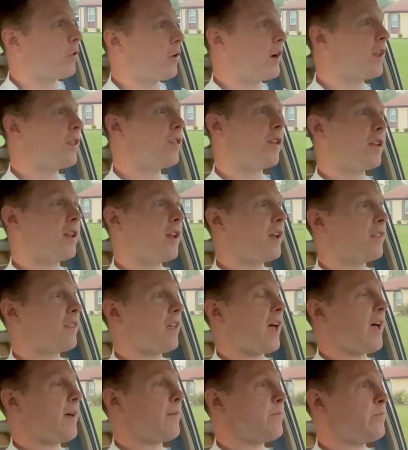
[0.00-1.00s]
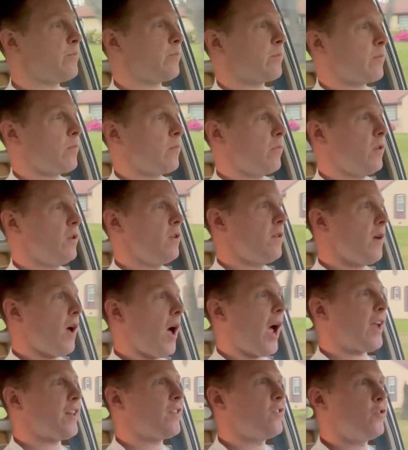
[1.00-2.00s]
anything like that.
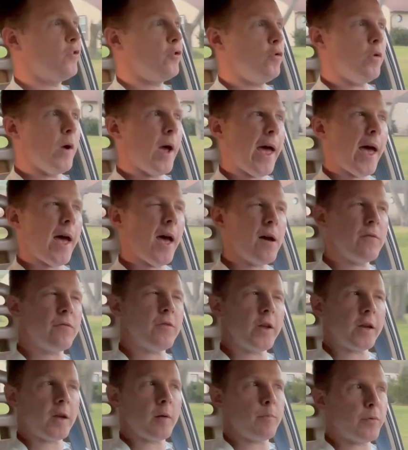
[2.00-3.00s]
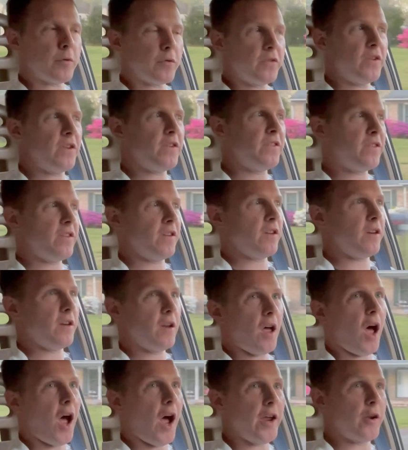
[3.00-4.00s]
I do have like a persistent
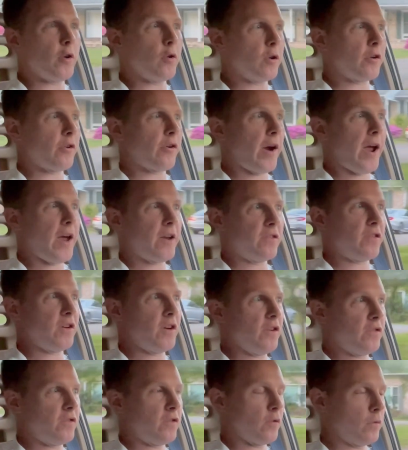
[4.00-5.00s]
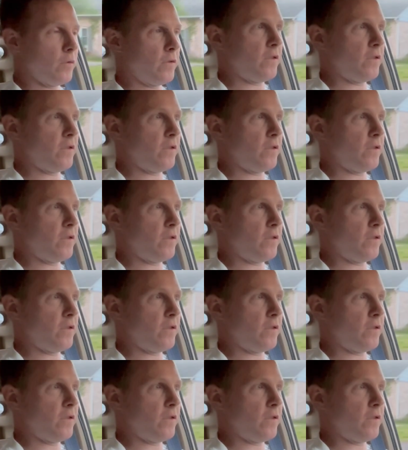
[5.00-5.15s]
idle crash issue.